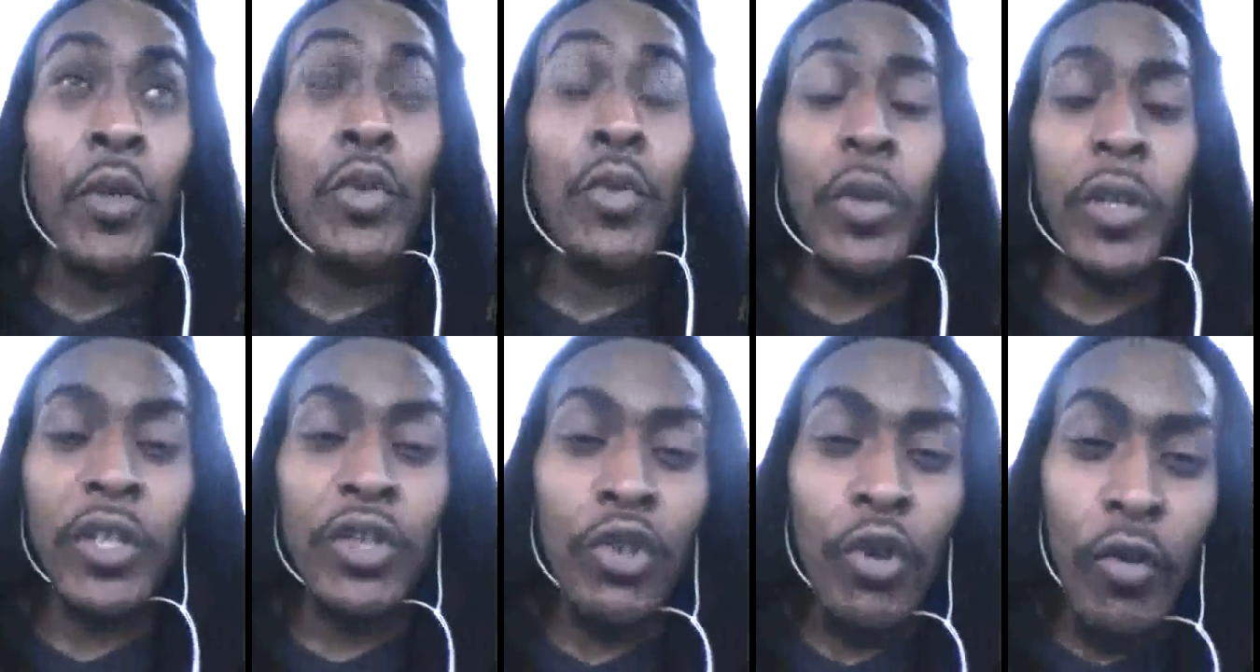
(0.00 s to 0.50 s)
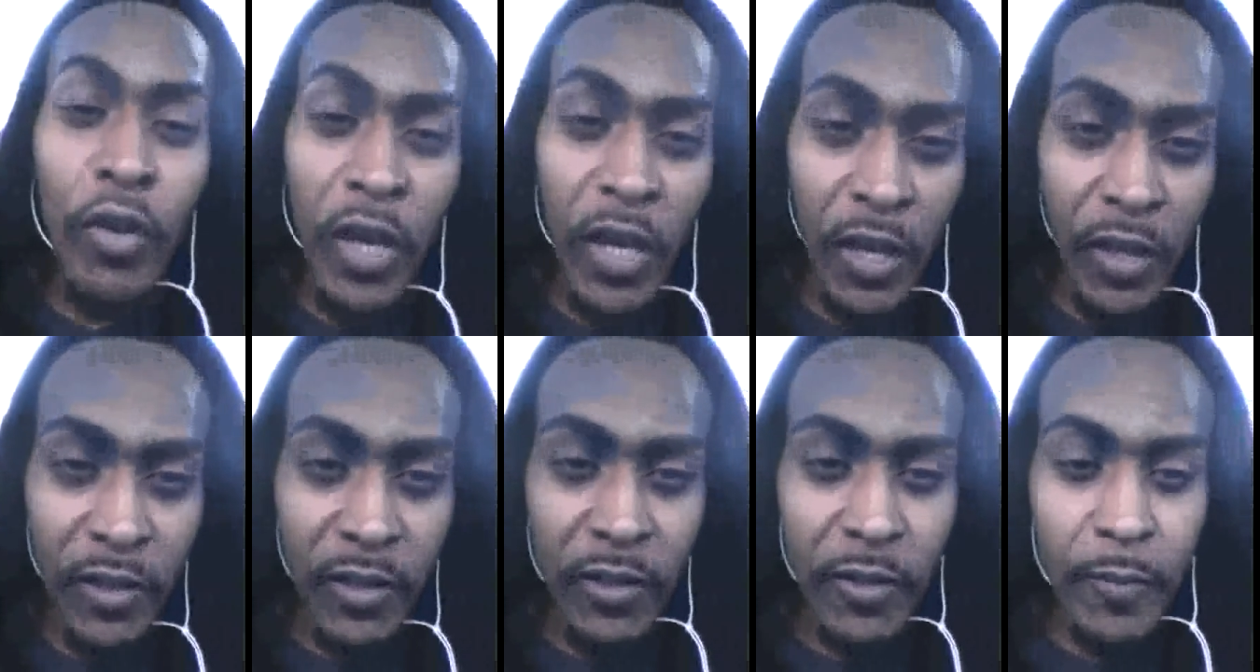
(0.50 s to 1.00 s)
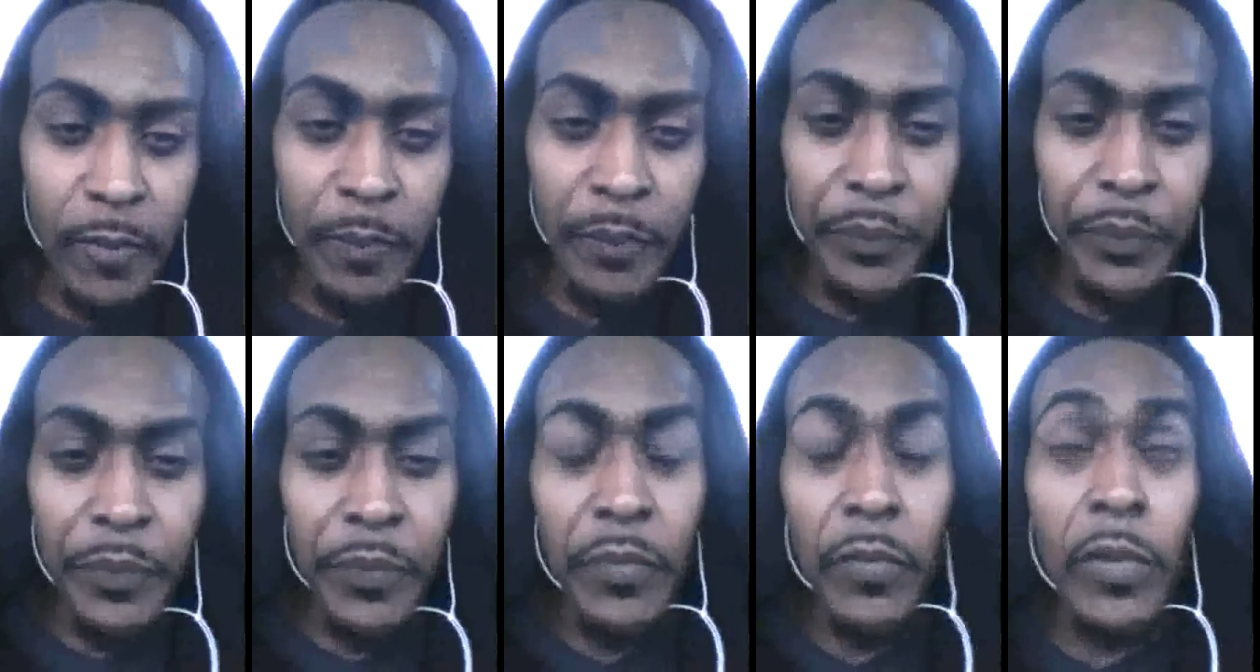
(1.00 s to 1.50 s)
Um, we're doing a
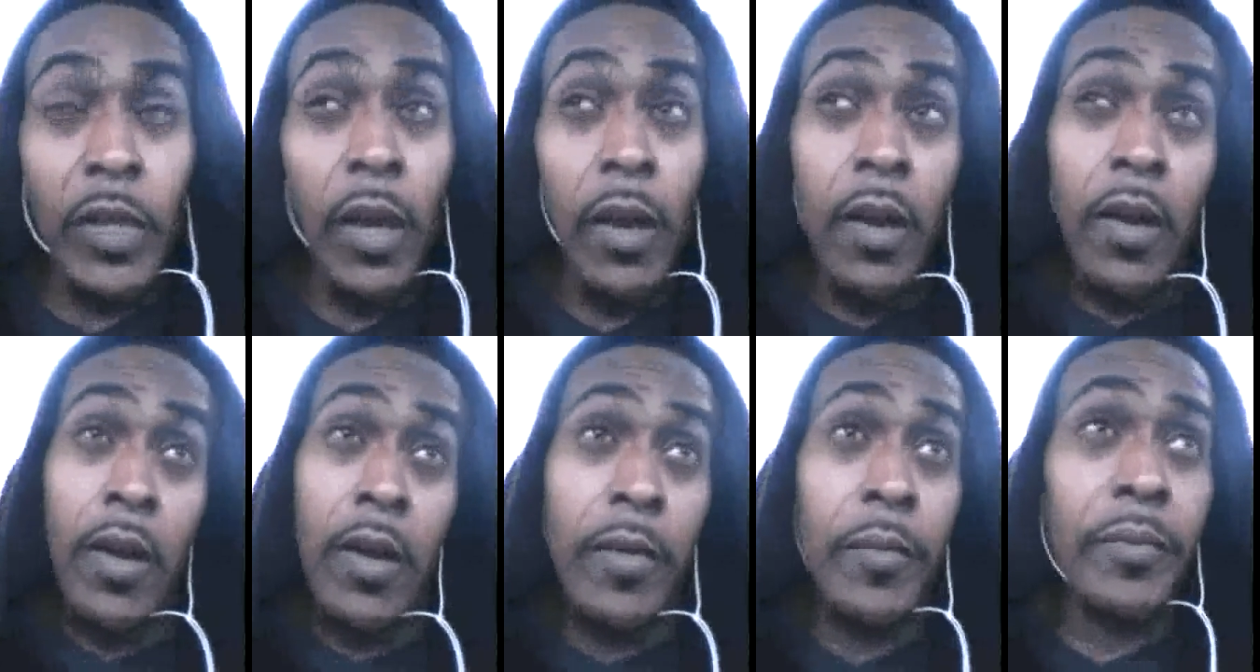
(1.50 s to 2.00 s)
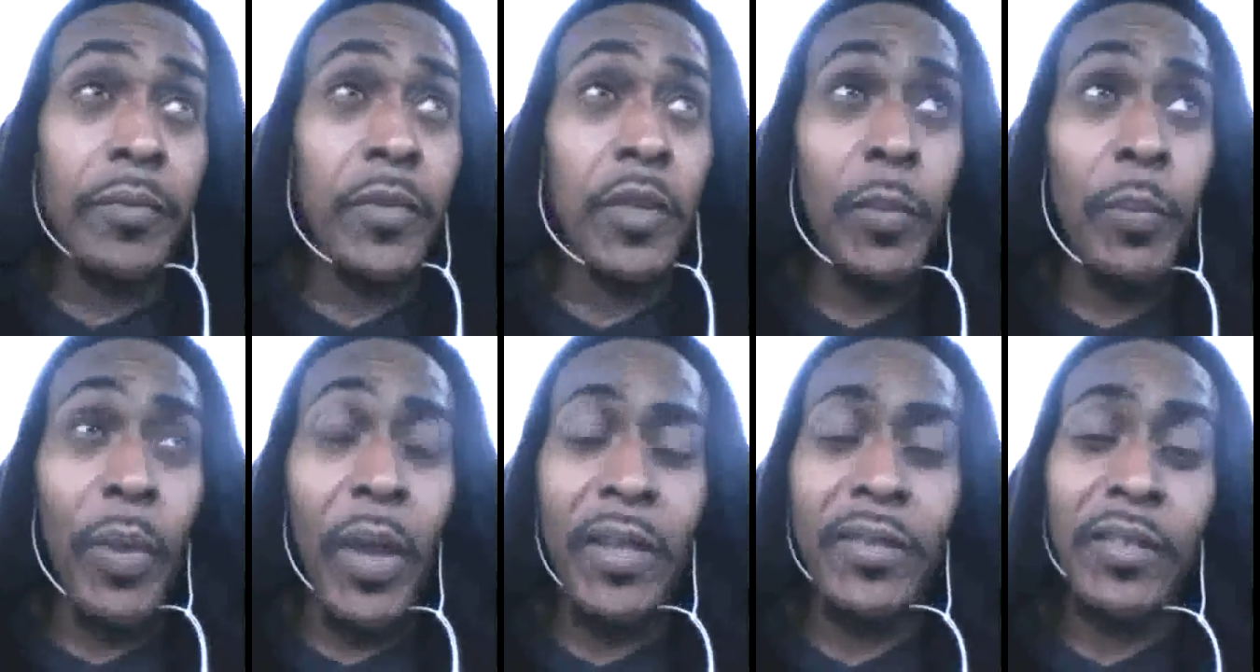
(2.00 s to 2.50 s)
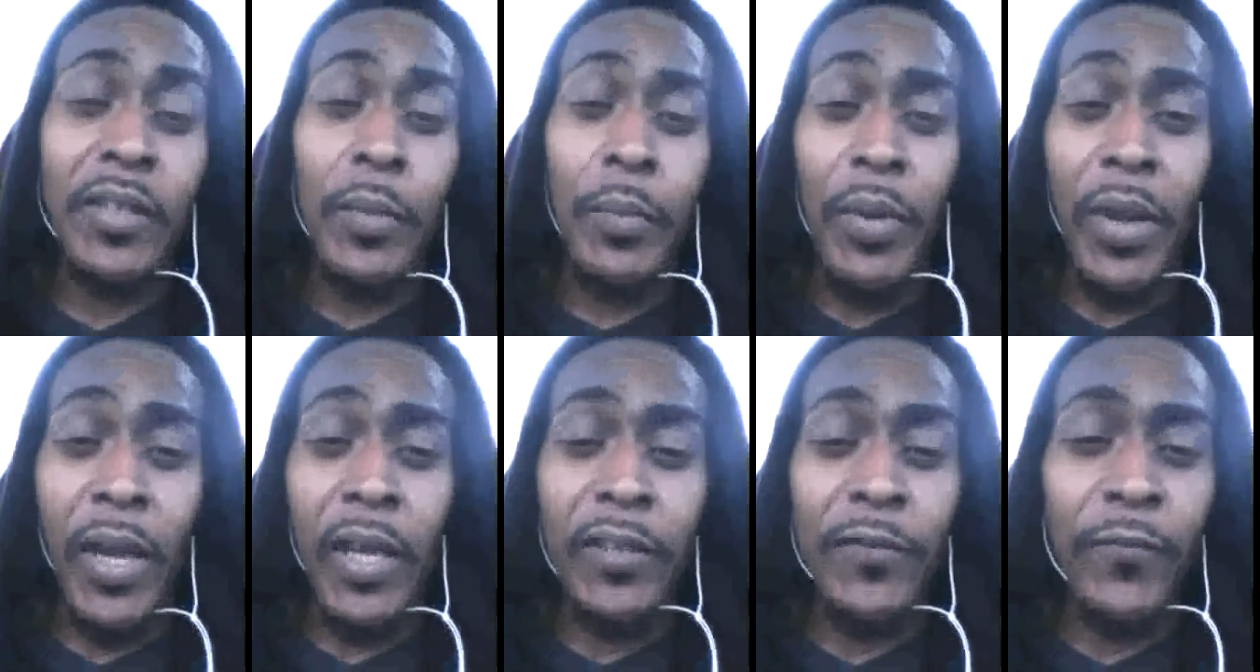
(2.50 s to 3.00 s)
showcase. We're doing um,
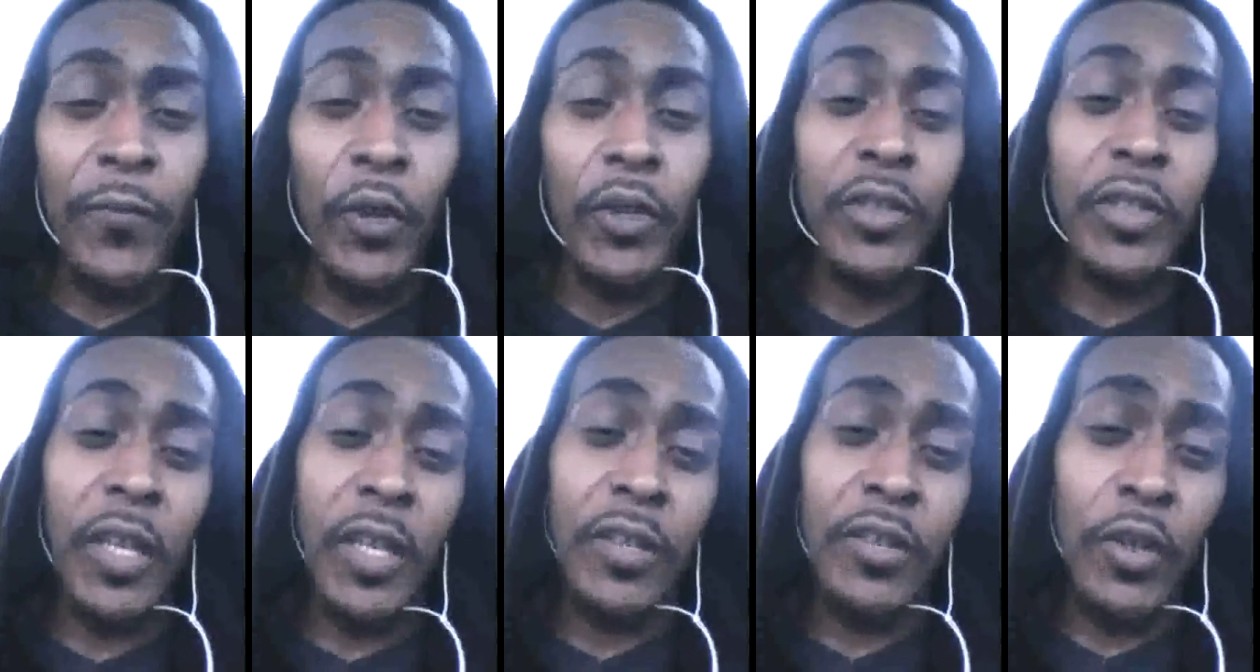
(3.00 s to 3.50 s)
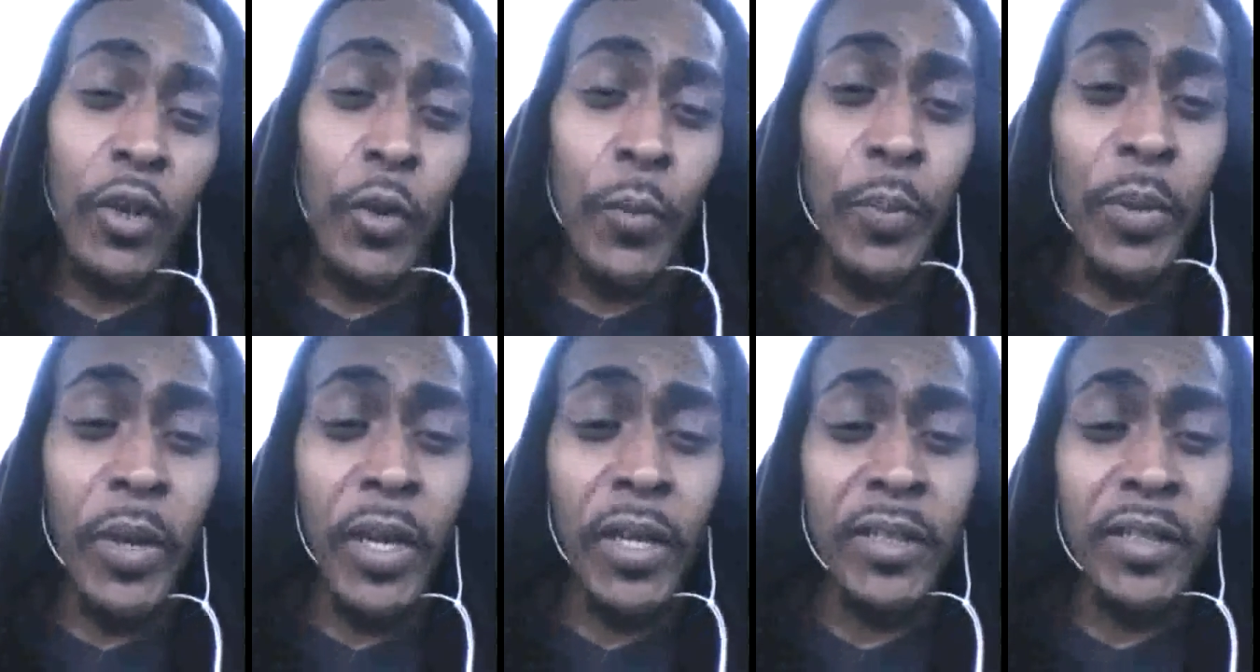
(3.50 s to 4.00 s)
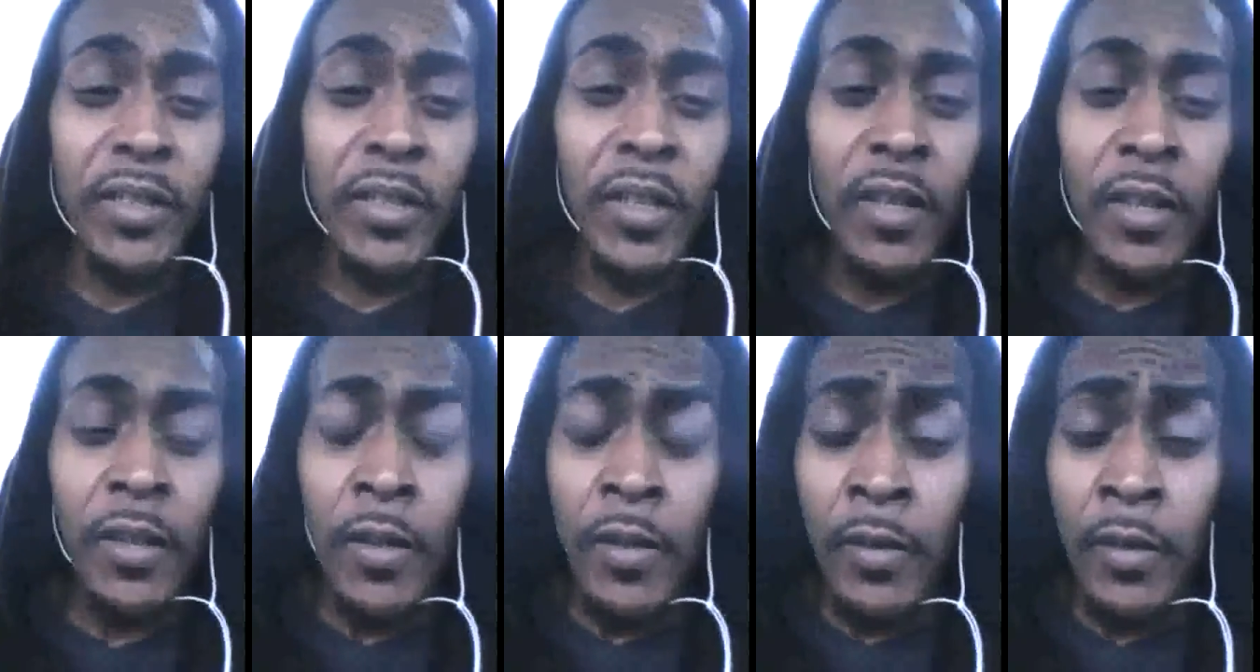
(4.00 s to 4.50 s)
best to best, first, second, third
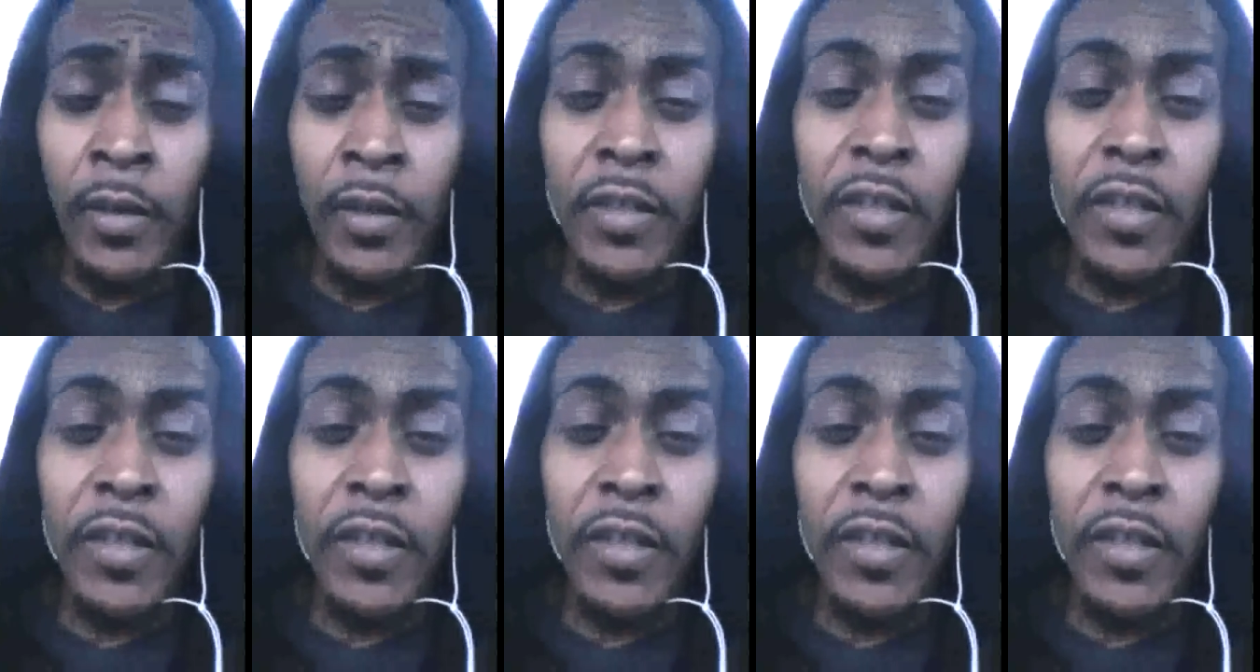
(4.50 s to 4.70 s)
place.